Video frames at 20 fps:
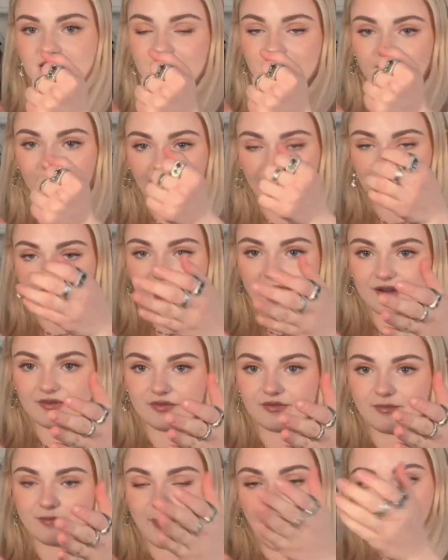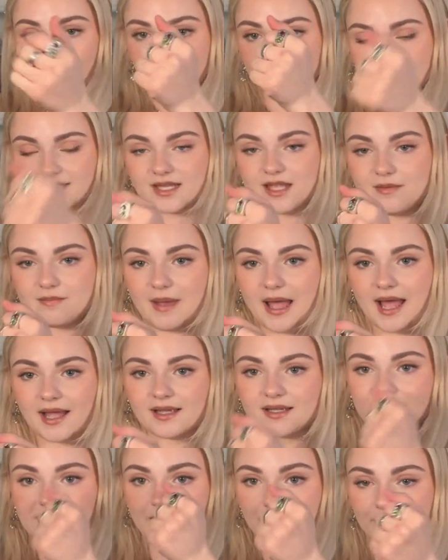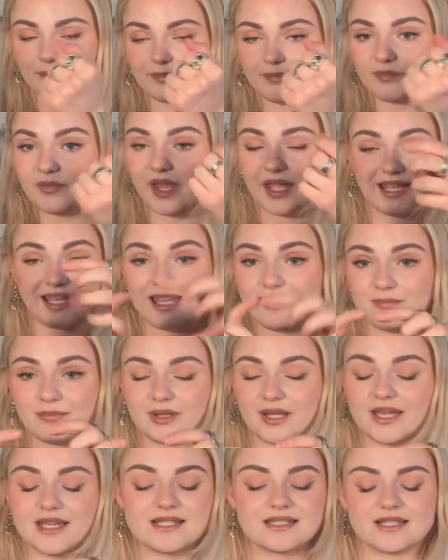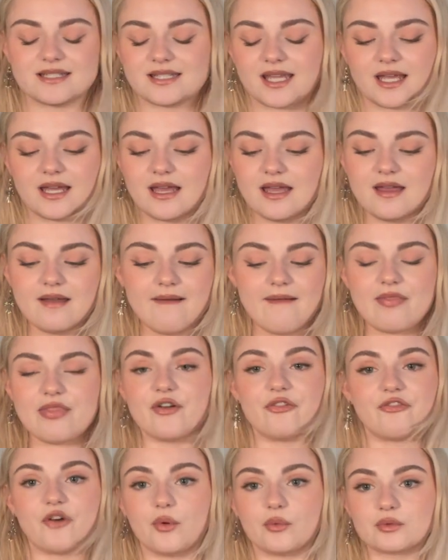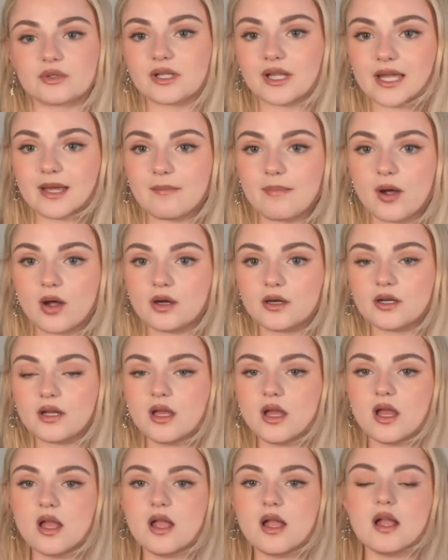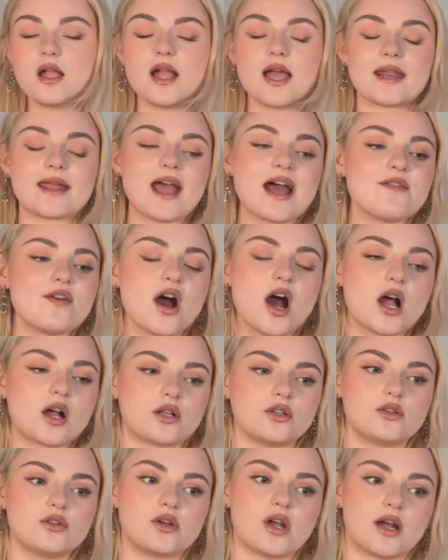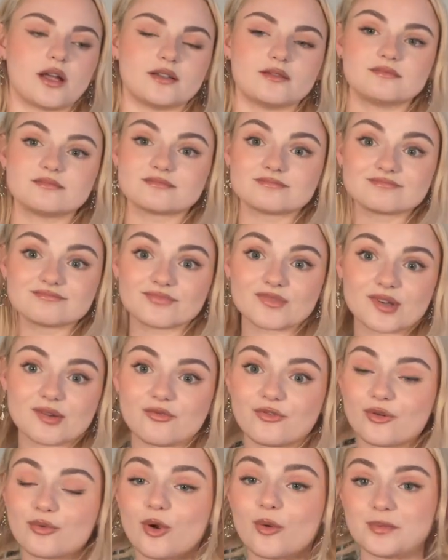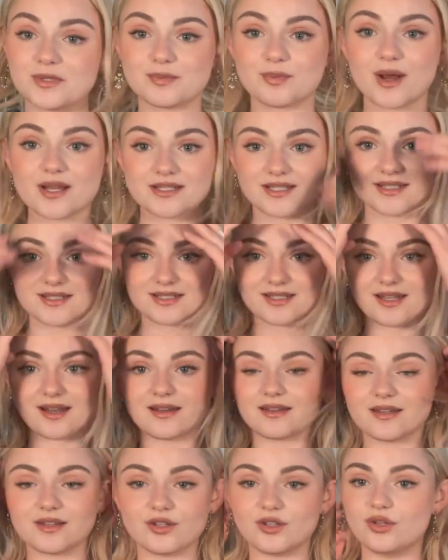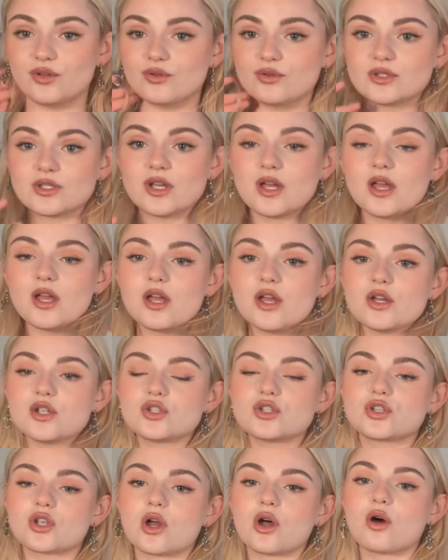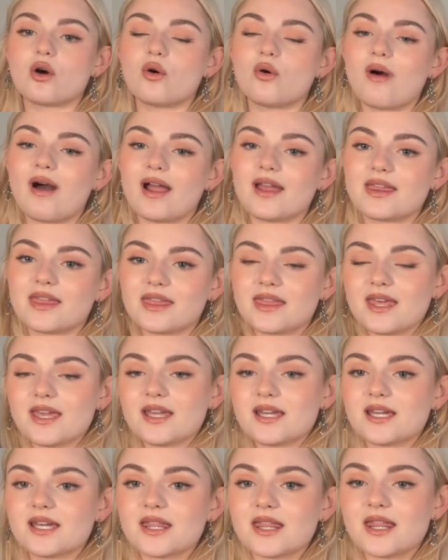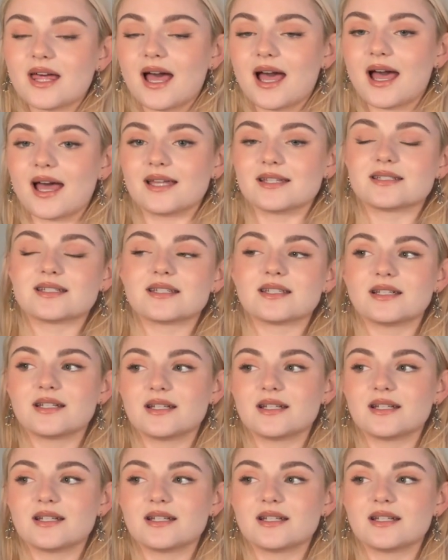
like kind of balance it back to like in place. It's like the phone clamp part, and I have a hot glue gun for Roman's presents that I didn't use, so I think that